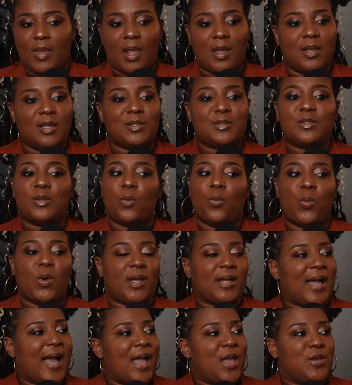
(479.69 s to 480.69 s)
There's
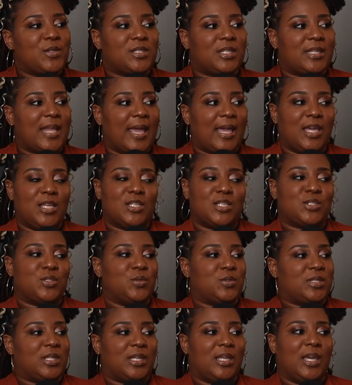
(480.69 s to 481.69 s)
one guy he just
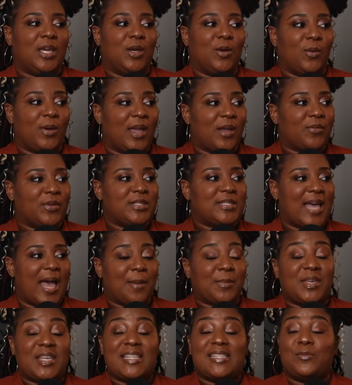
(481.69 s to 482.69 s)
used to giggle every time.
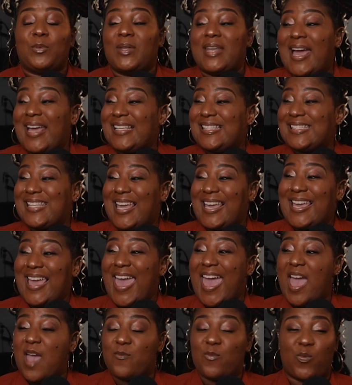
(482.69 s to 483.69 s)
Because when I say
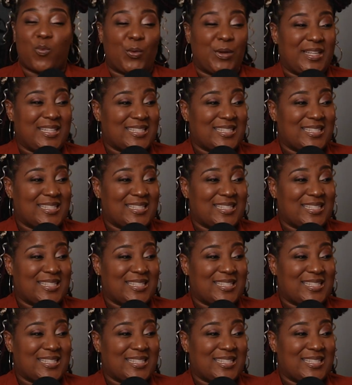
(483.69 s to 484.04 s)
every